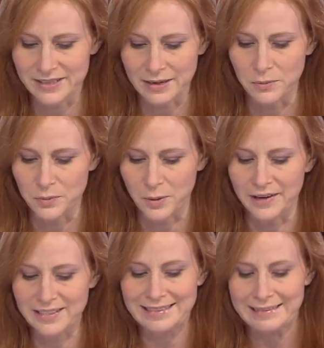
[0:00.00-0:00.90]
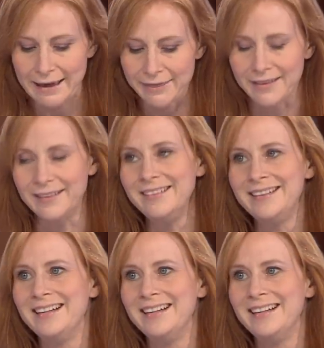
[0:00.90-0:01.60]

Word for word: that they would work together.